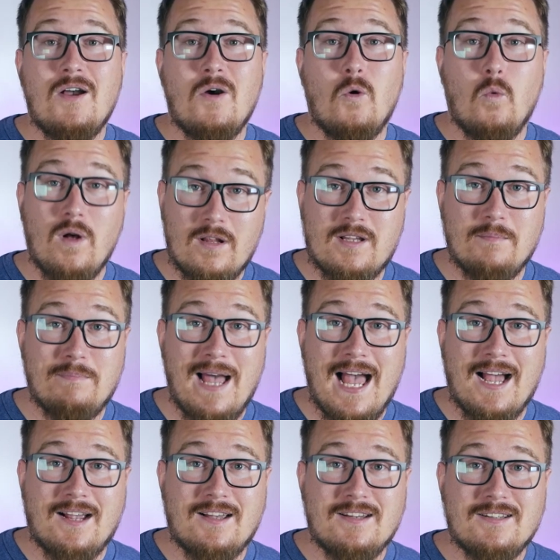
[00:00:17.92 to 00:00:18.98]
Welcome
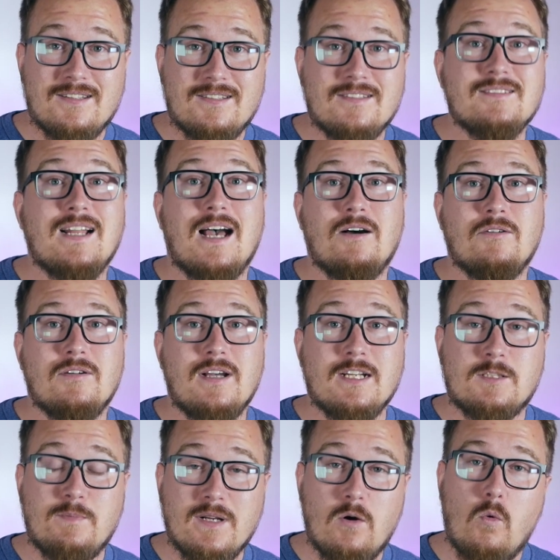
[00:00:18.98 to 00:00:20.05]
back. Now,
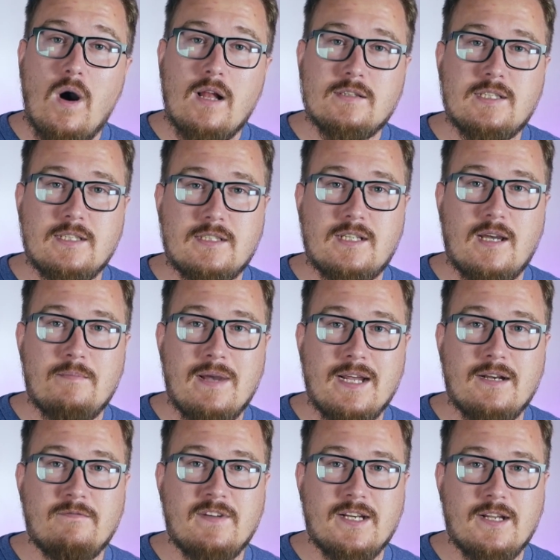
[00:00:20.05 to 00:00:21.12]
it's been a while since I made
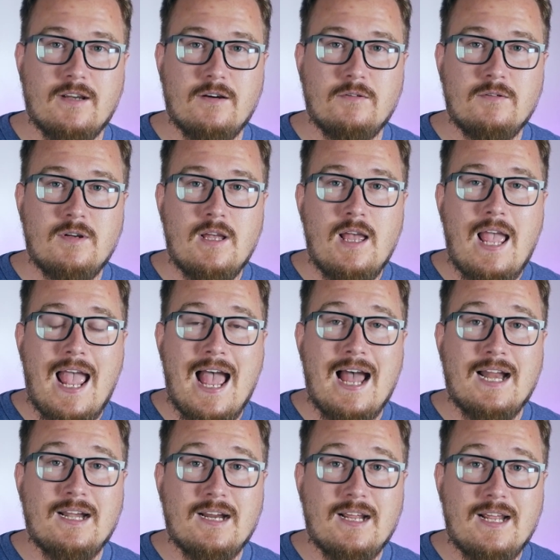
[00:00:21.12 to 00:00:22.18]
a video,
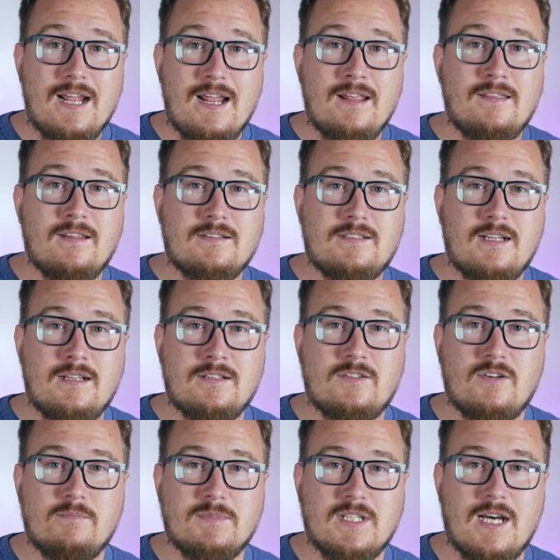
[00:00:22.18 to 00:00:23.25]
and in this
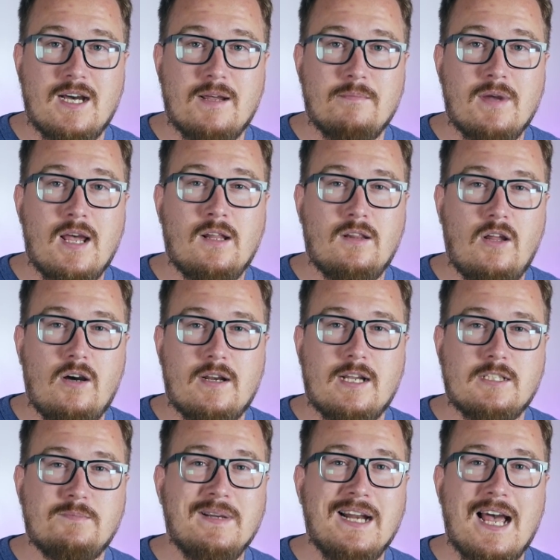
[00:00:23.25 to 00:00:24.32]
interim time, a lot
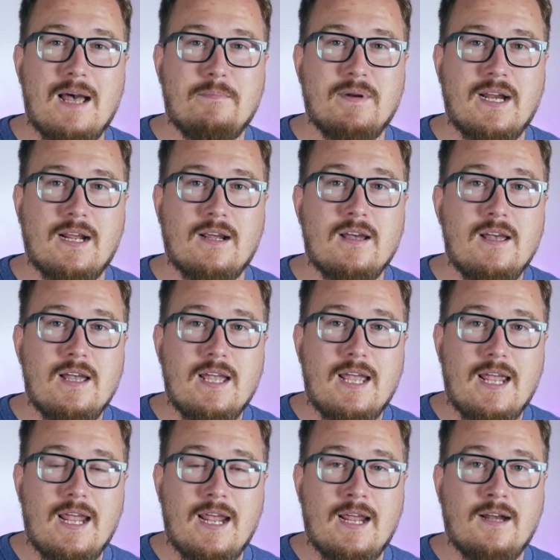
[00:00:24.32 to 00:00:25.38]
has been happening
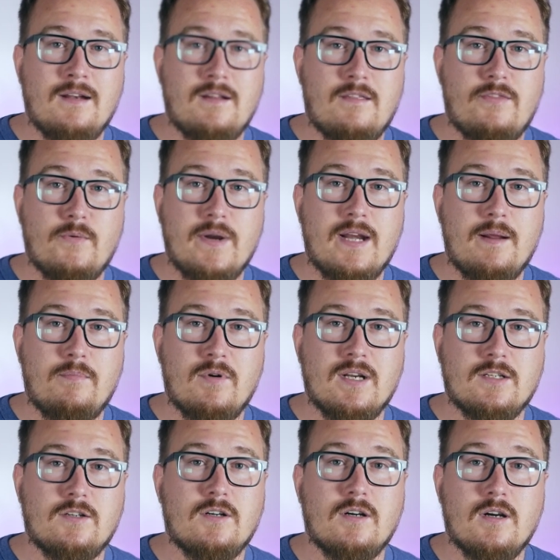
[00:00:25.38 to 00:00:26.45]
in the 3D
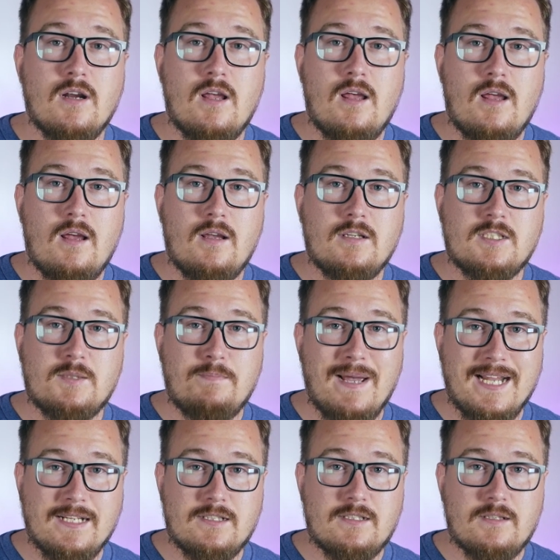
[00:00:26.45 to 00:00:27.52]
printer
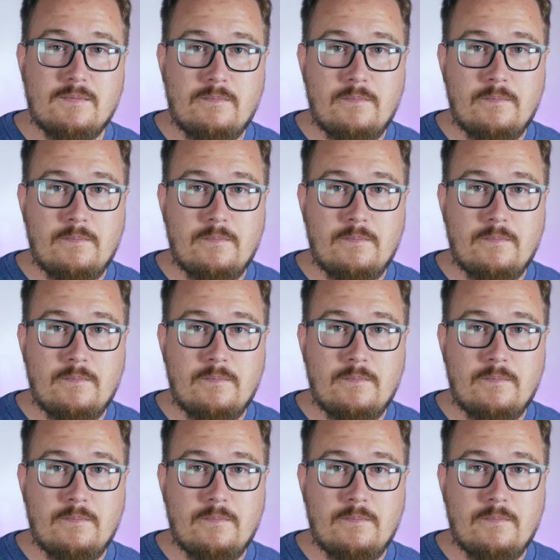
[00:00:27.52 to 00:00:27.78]
space.